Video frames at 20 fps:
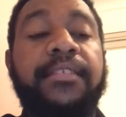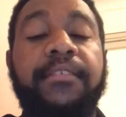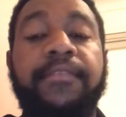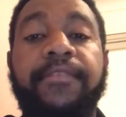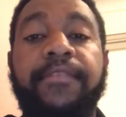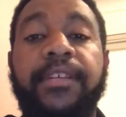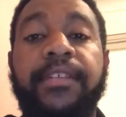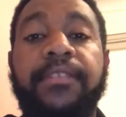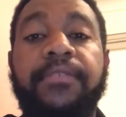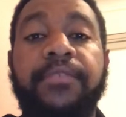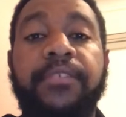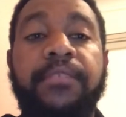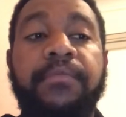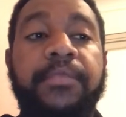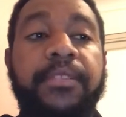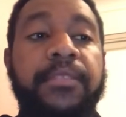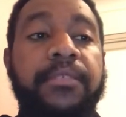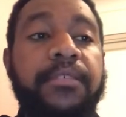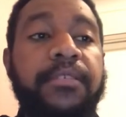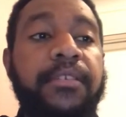and the fair
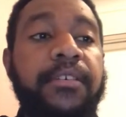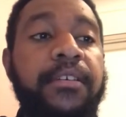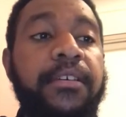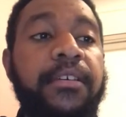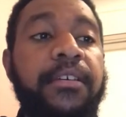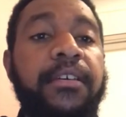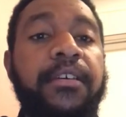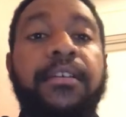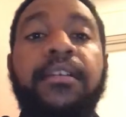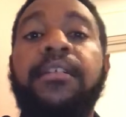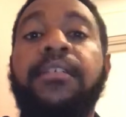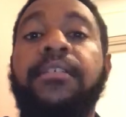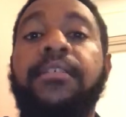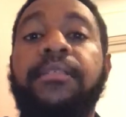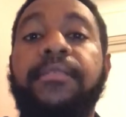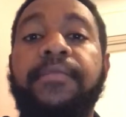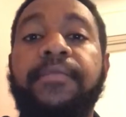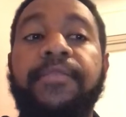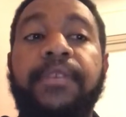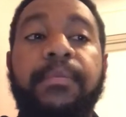treatment
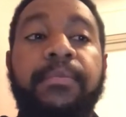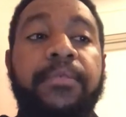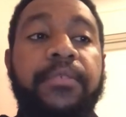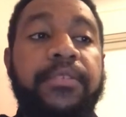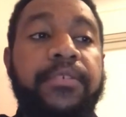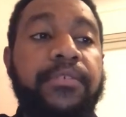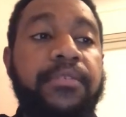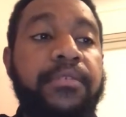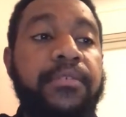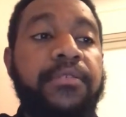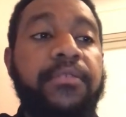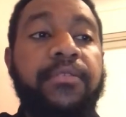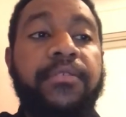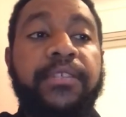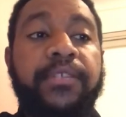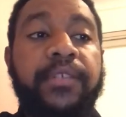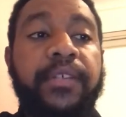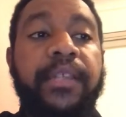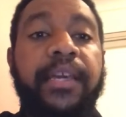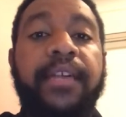of Aboriginal and
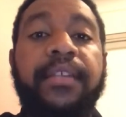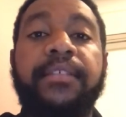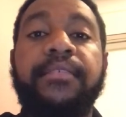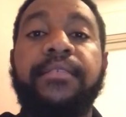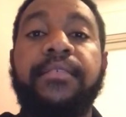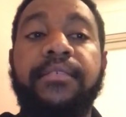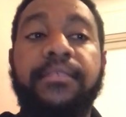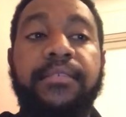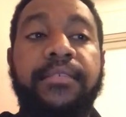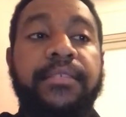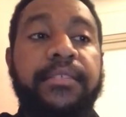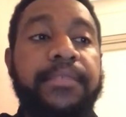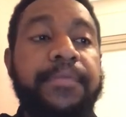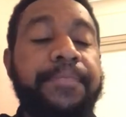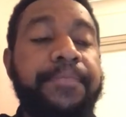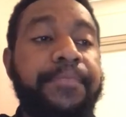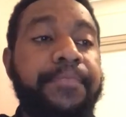Torres Strait Islanders.